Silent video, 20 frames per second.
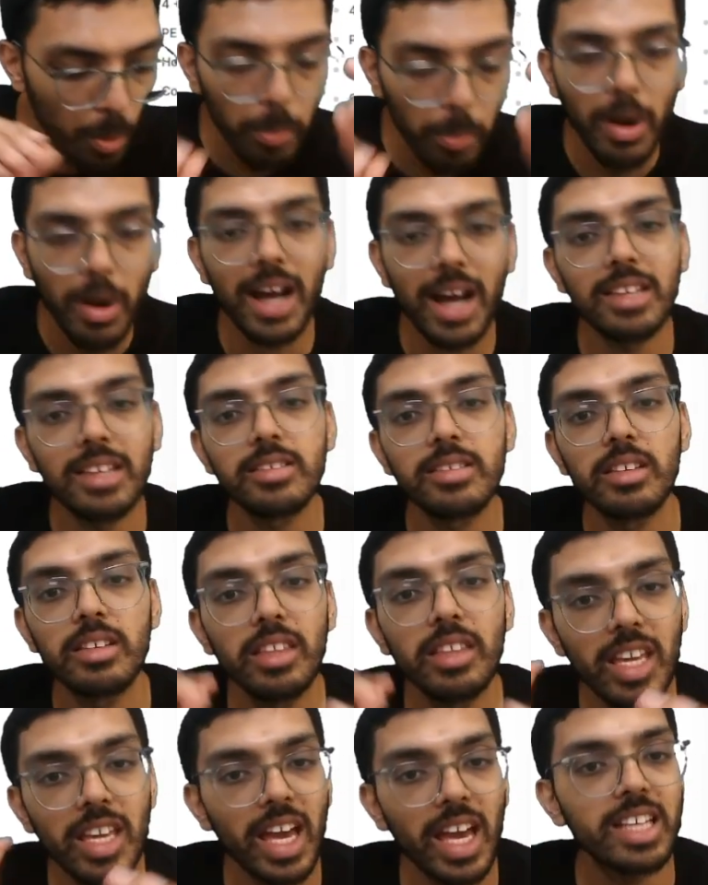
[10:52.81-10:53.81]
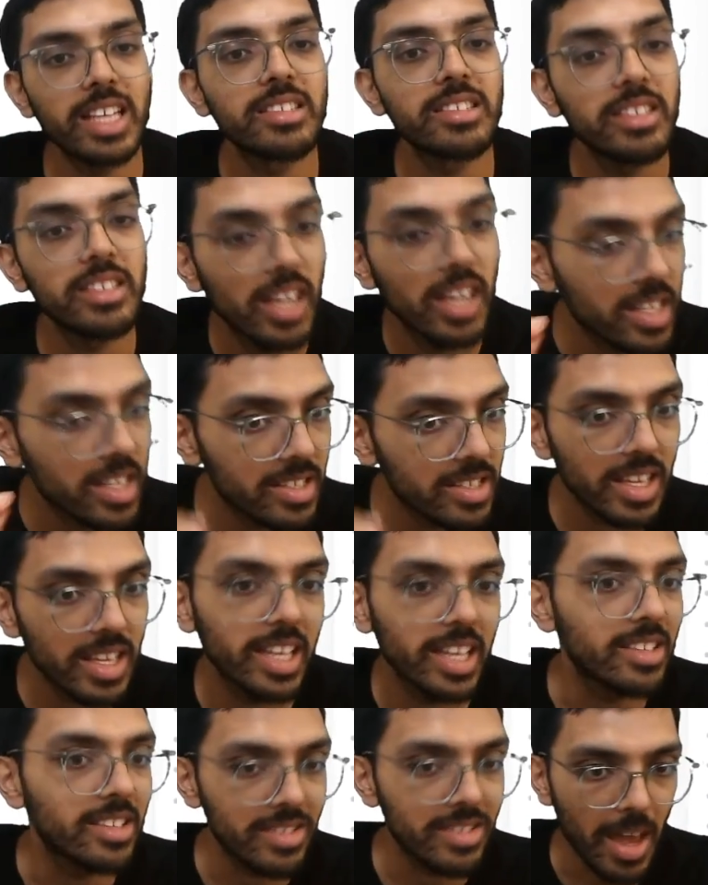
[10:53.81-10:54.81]
pass the SCS
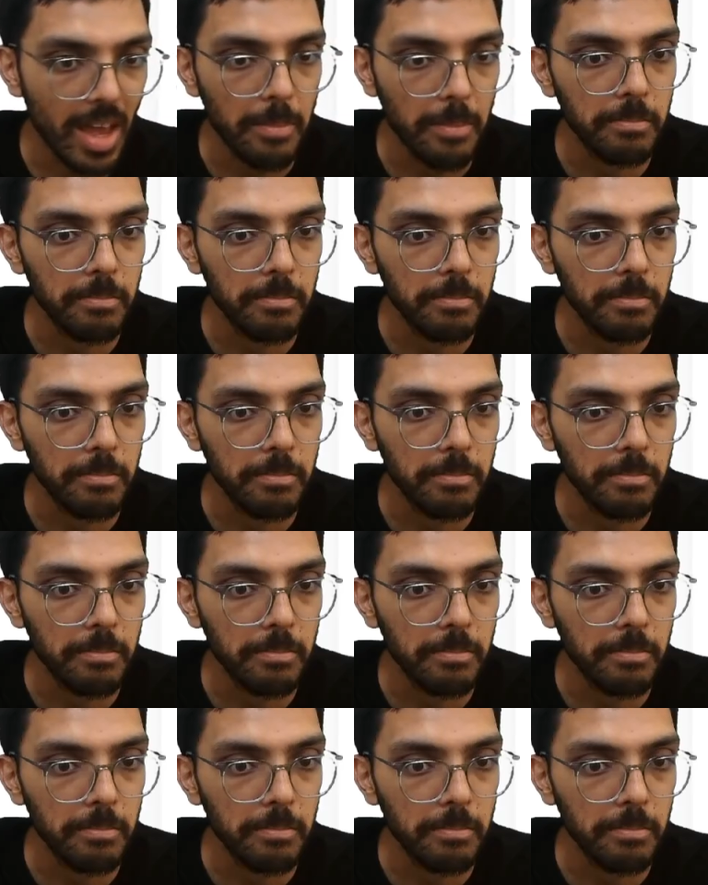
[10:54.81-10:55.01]
exam.